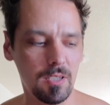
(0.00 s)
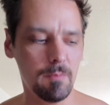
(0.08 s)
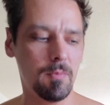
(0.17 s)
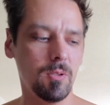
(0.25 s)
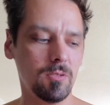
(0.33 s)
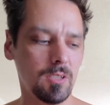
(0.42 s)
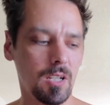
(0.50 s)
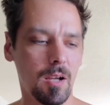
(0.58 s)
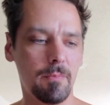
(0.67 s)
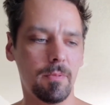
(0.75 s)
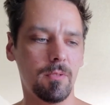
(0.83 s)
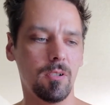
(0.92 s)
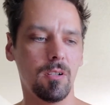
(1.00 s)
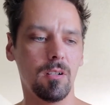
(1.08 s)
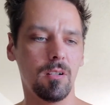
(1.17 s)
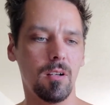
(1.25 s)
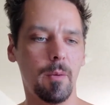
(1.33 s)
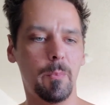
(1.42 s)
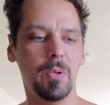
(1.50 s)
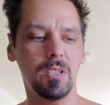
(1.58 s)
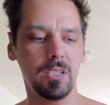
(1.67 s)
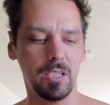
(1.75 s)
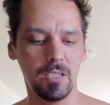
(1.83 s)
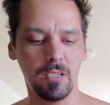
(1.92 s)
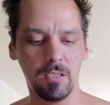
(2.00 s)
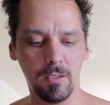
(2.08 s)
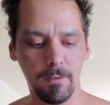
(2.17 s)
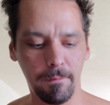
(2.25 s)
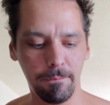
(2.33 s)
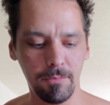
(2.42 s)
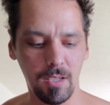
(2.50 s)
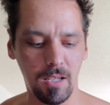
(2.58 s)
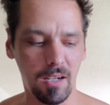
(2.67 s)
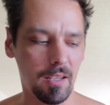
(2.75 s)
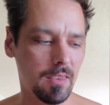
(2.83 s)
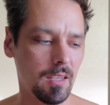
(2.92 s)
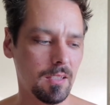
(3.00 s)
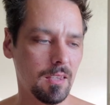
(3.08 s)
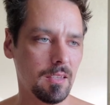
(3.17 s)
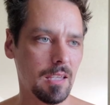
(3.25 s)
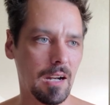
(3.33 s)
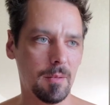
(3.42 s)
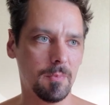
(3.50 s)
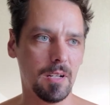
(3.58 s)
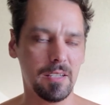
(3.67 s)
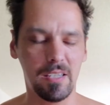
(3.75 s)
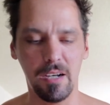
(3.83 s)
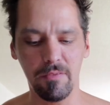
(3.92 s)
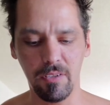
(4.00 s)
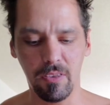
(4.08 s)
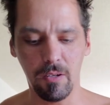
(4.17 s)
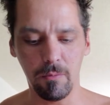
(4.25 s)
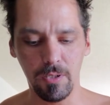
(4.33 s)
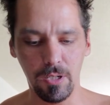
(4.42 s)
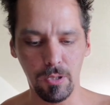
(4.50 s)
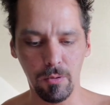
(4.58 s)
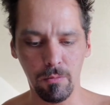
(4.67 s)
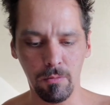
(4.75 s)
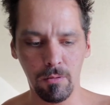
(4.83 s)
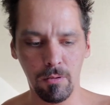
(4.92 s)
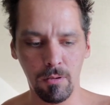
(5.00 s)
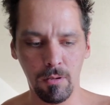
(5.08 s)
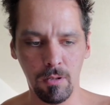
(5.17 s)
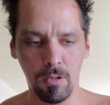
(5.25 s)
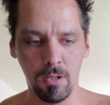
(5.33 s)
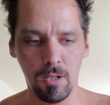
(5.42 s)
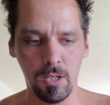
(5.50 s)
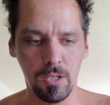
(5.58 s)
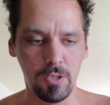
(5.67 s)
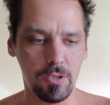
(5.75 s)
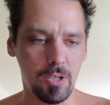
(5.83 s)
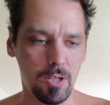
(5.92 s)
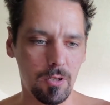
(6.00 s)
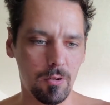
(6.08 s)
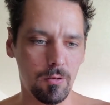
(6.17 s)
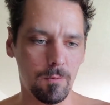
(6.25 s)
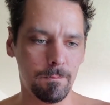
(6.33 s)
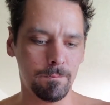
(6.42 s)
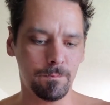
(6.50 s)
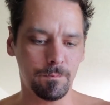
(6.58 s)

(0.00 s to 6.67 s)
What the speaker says: building up your ability. And I think that applies to everything we do. So